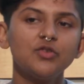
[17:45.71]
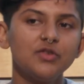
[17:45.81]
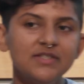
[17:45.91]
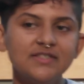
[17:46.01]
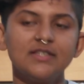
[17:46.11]
to
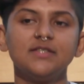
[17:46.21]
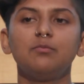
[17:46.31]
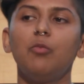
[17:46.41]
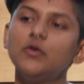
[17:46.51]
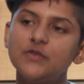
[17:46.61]
this is
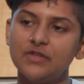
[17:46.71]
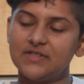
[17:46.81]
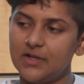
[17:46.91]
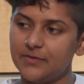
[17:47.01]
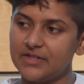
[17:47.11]
most of the
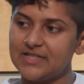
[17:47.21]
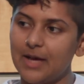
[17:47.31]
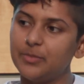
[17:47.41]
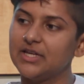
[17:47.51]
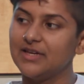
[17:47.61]
stuff that's
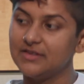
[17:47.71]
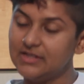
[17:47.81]
happening at